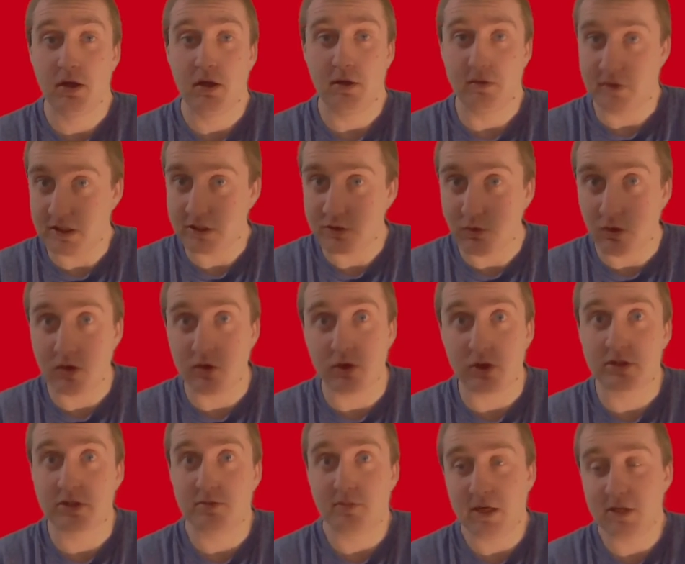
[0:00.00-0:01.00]
This one
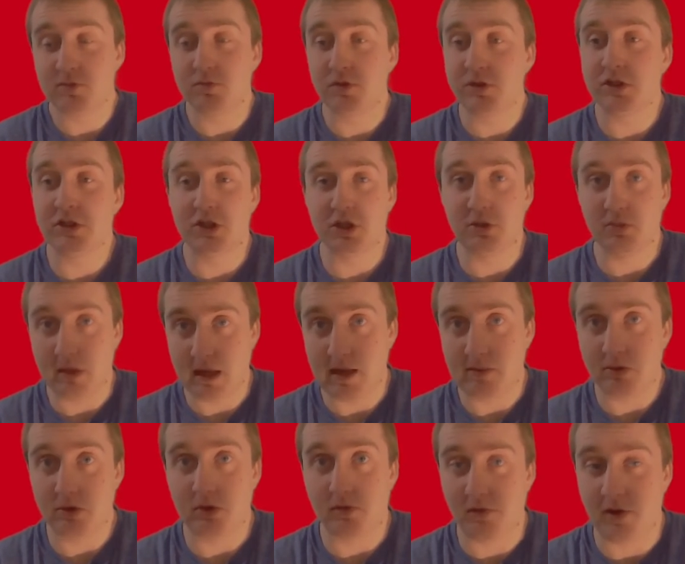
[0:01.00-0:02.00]
looks the best position to be
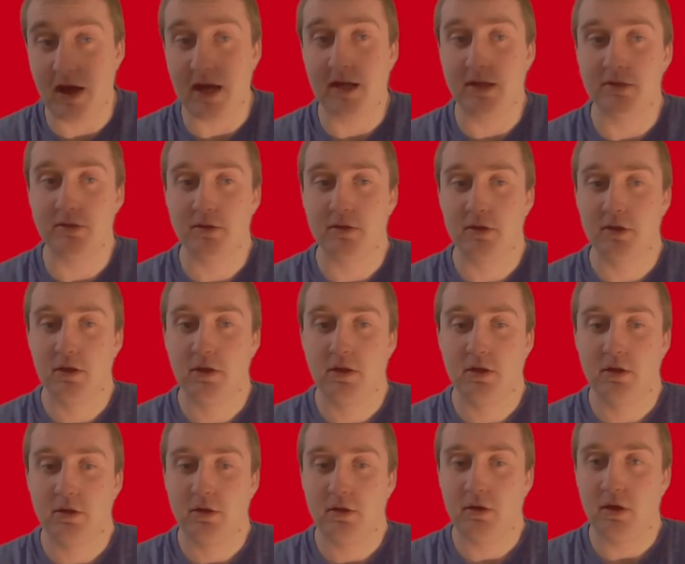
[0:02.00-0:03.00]
able to find
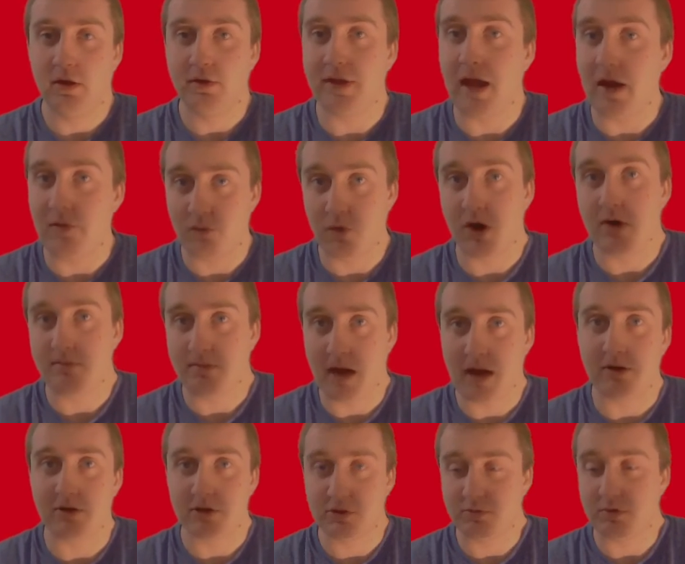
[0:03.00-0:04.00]
that right
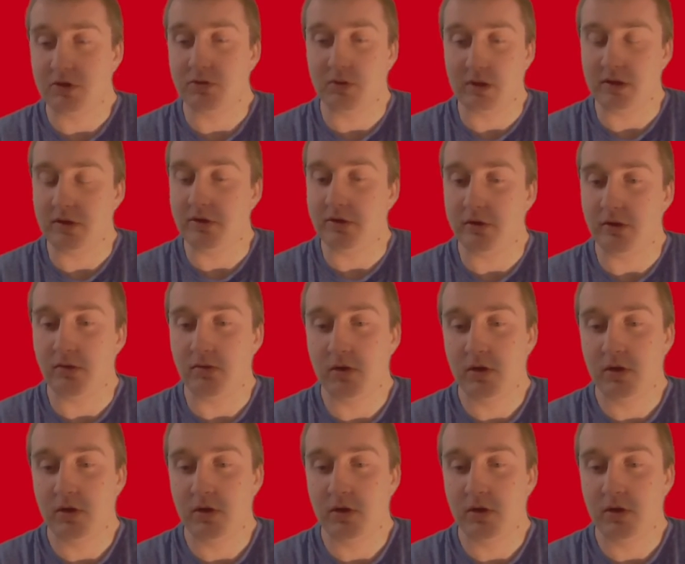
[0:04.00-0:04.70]
balance between the two.